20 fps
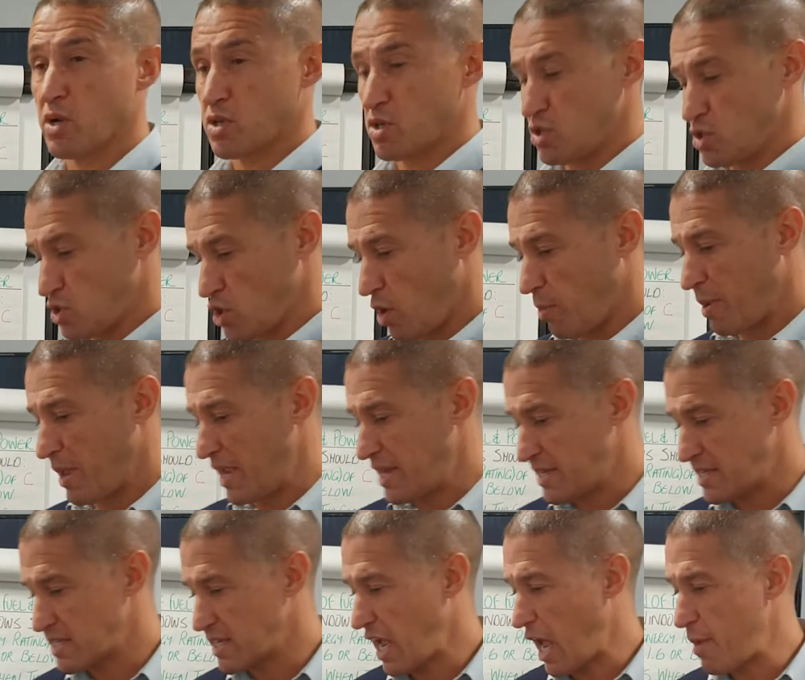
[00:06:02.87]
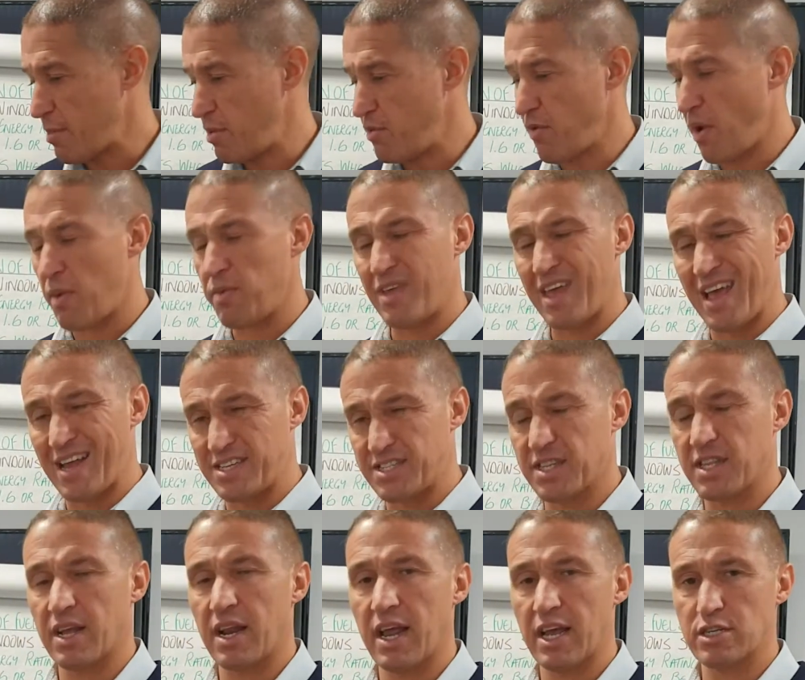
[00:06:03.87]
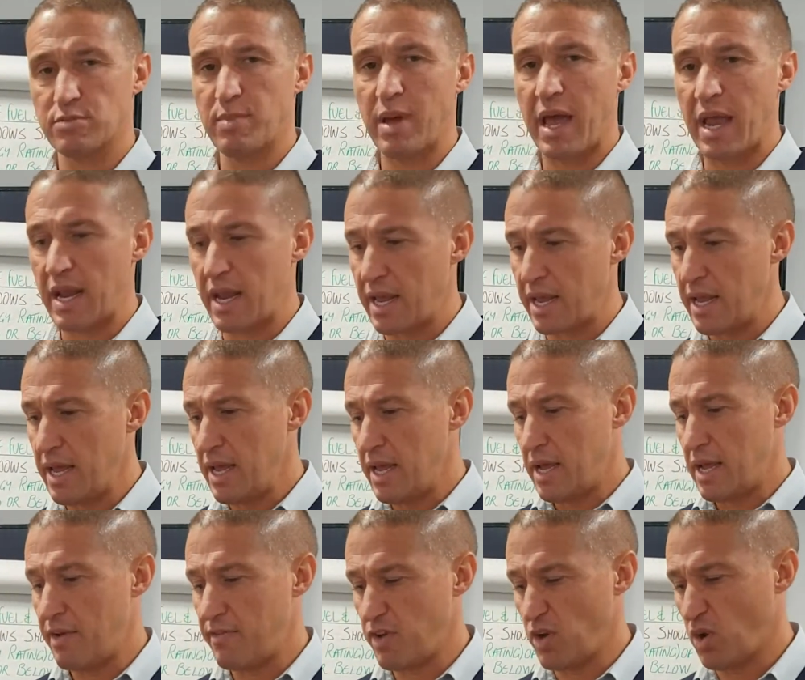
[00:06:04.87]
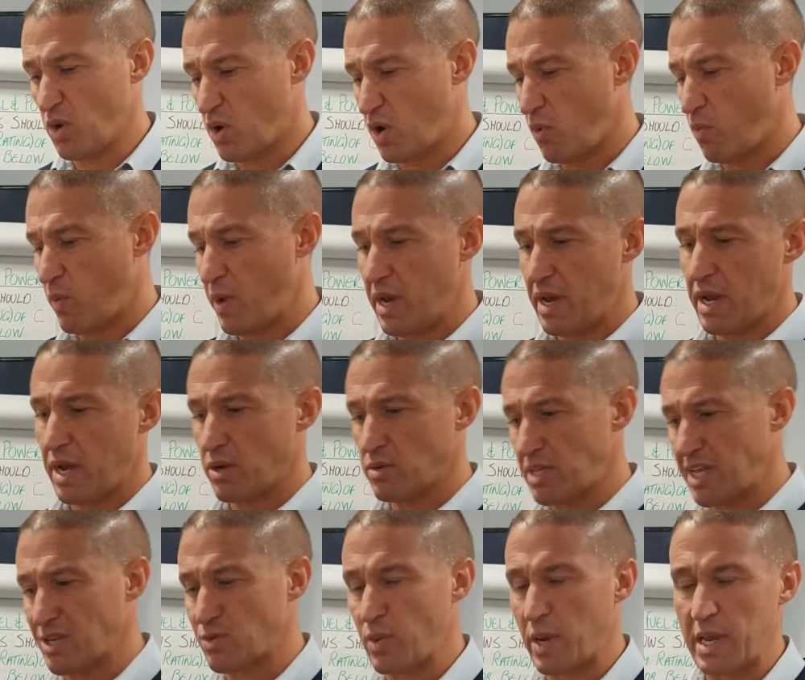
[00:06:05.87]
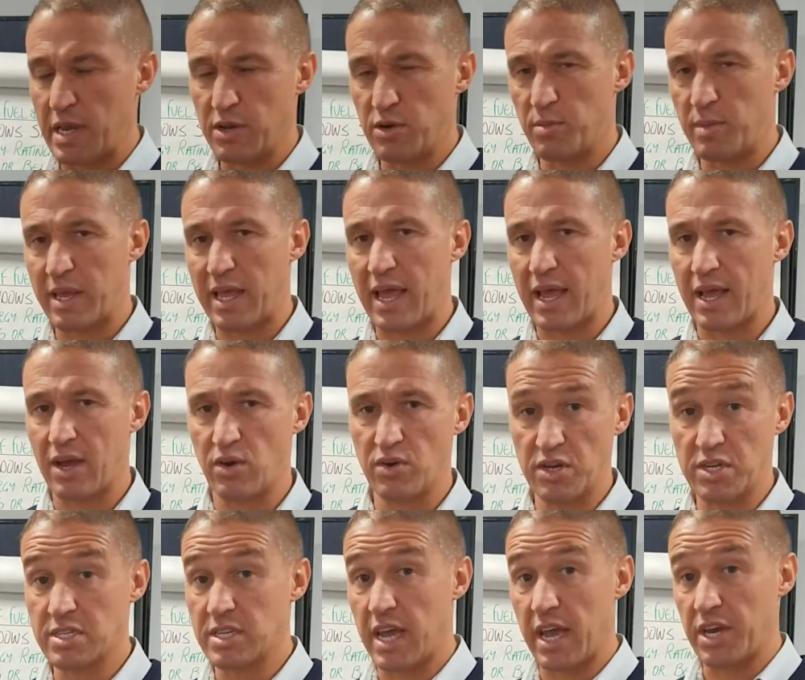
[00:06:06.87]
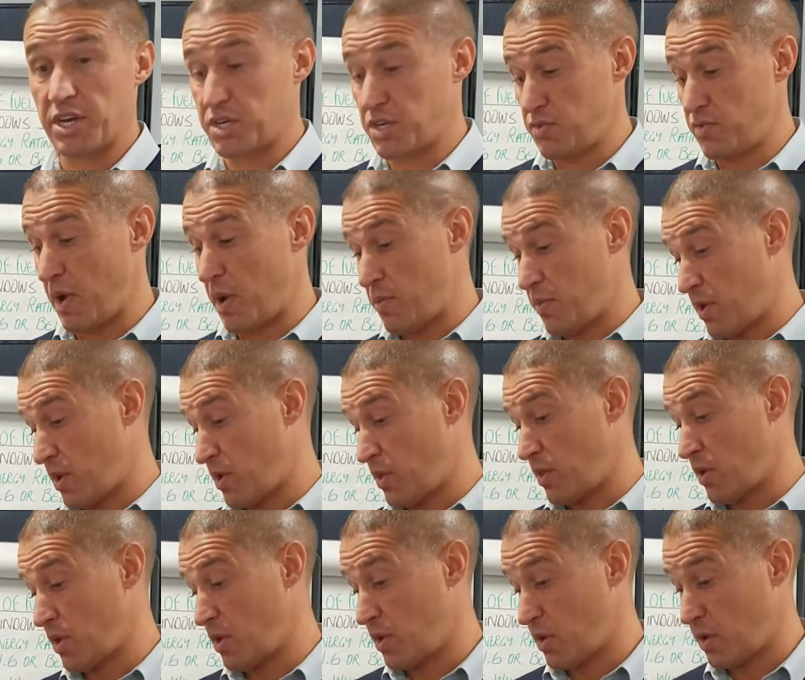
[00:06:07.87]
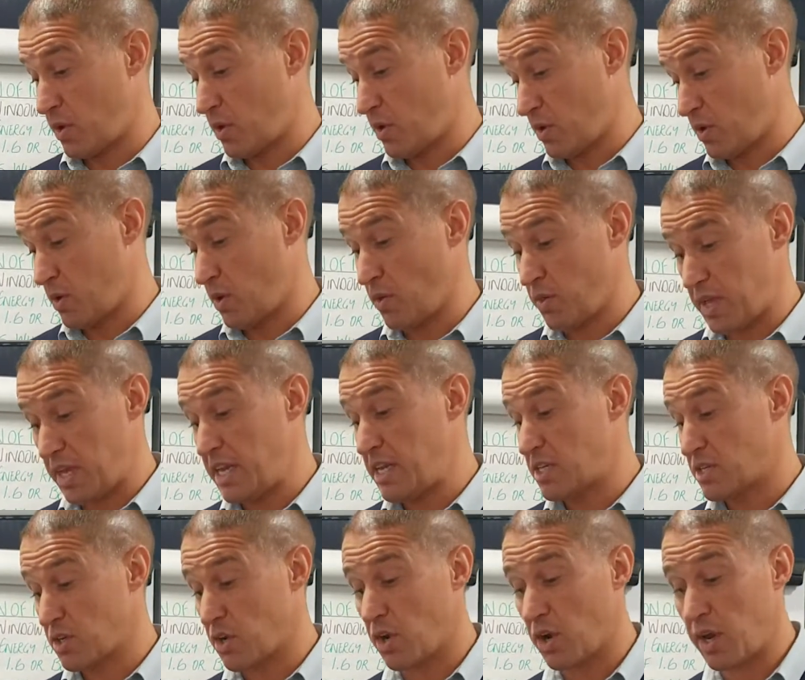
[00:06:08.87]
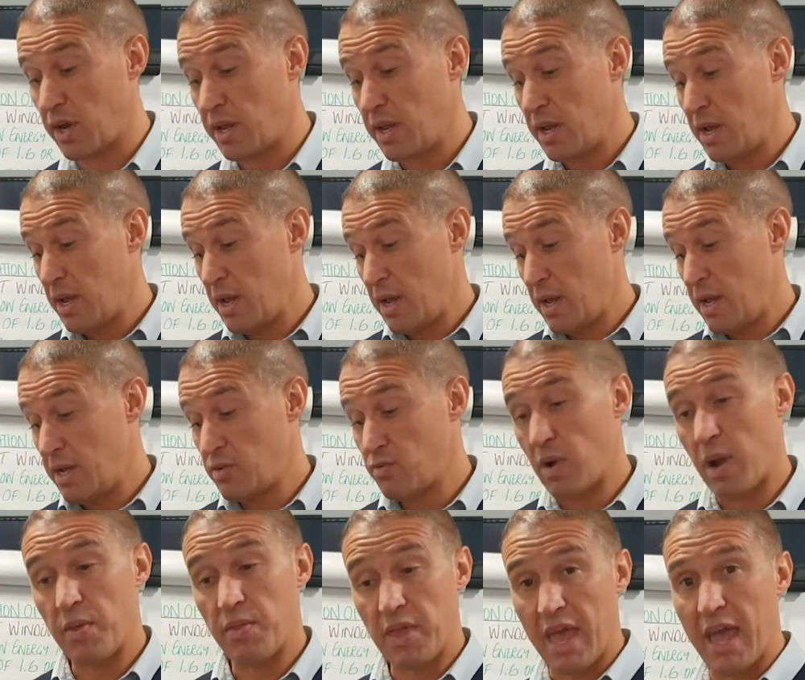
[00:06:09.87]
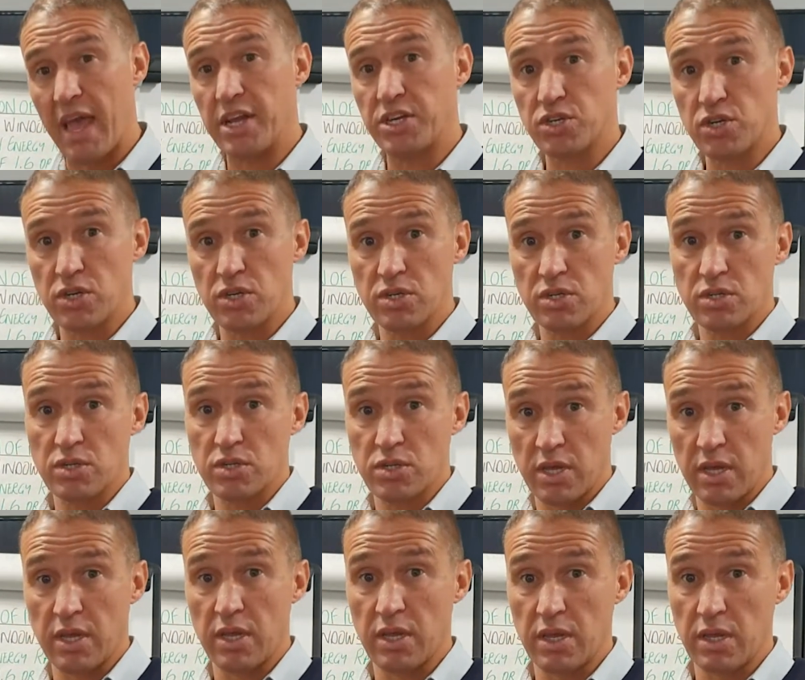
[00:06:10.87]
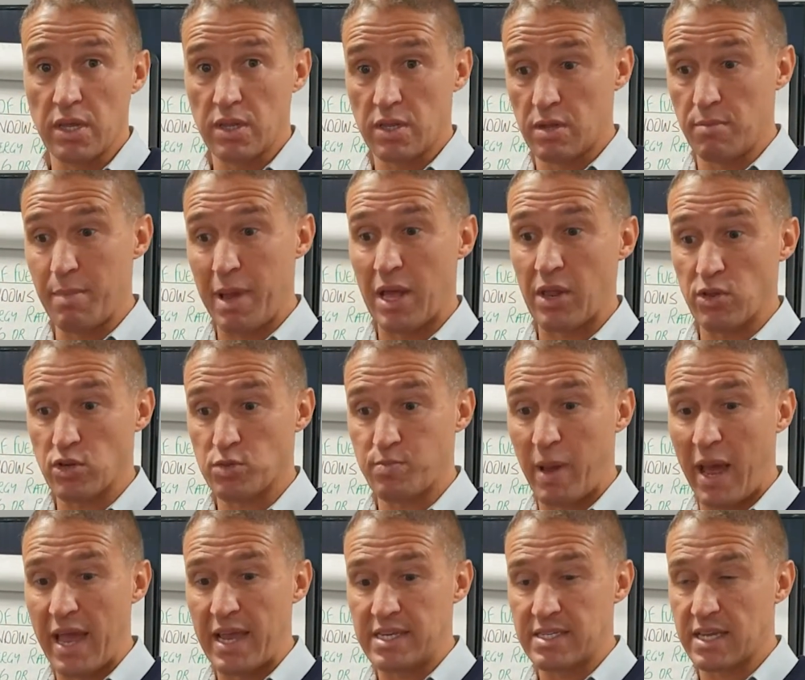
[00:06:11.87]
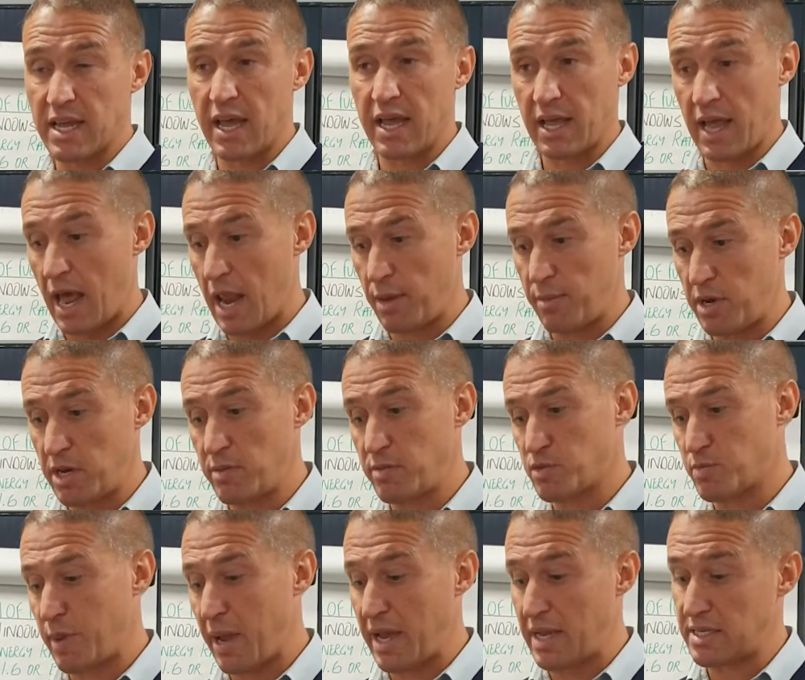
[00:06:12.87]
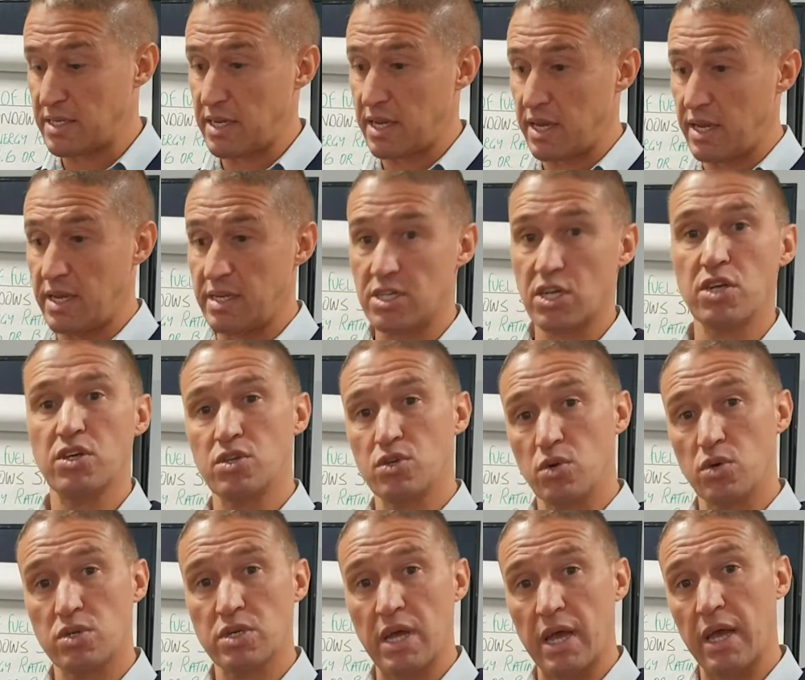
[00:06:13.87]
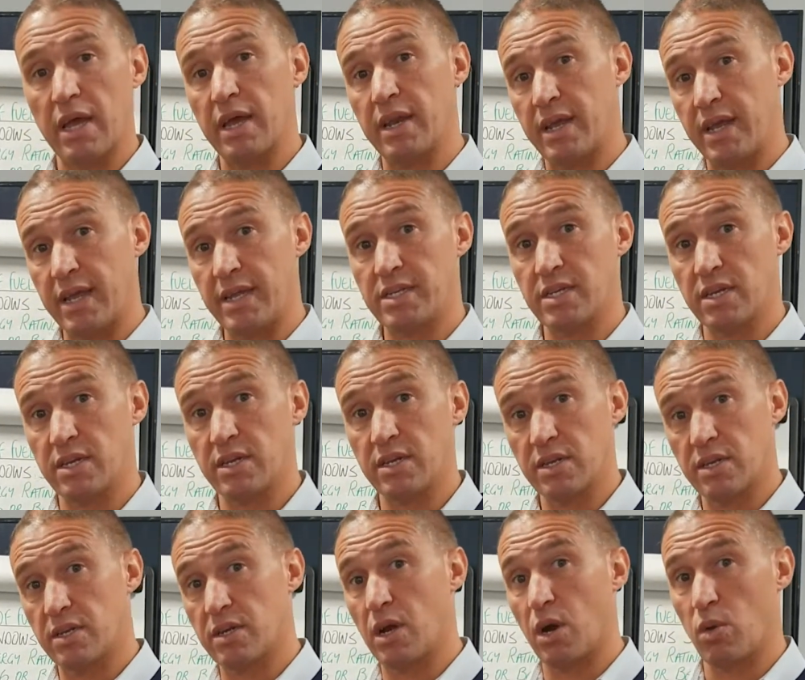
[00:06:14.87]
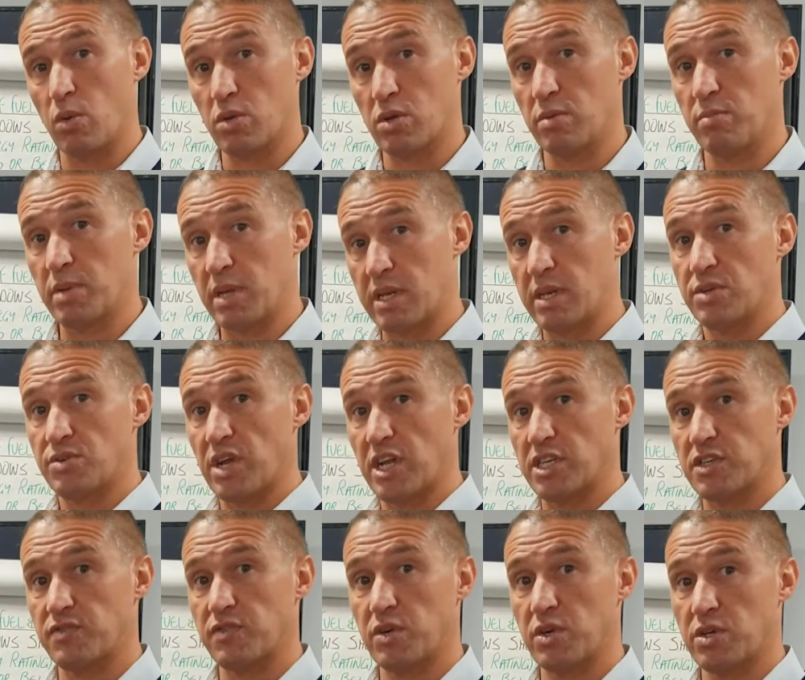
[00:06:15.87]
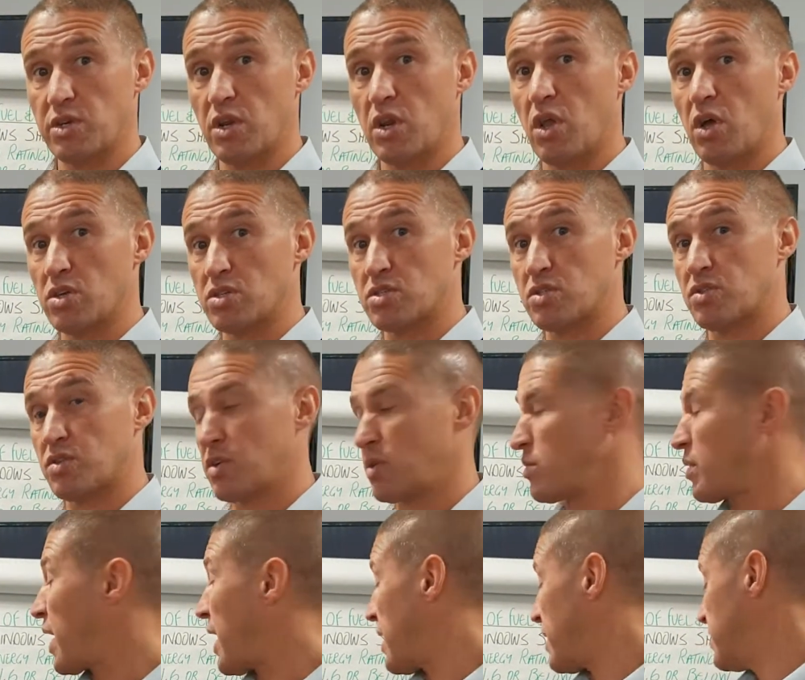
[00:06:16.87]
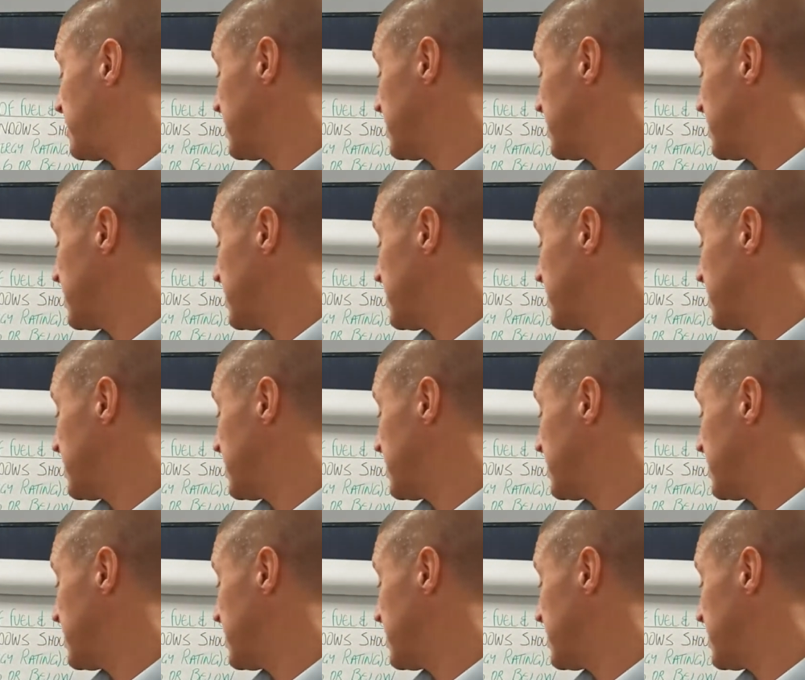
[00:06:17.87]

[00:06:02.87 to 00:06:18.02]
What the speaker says: to stop heat escaping around the edge of the glass mainly. If you look on windows, that's where you normally get condensation around on the inside, is around the edge, because the metal spacer, aluminium spacer, is a conductor, and heat and cold can be transferred and lost through that.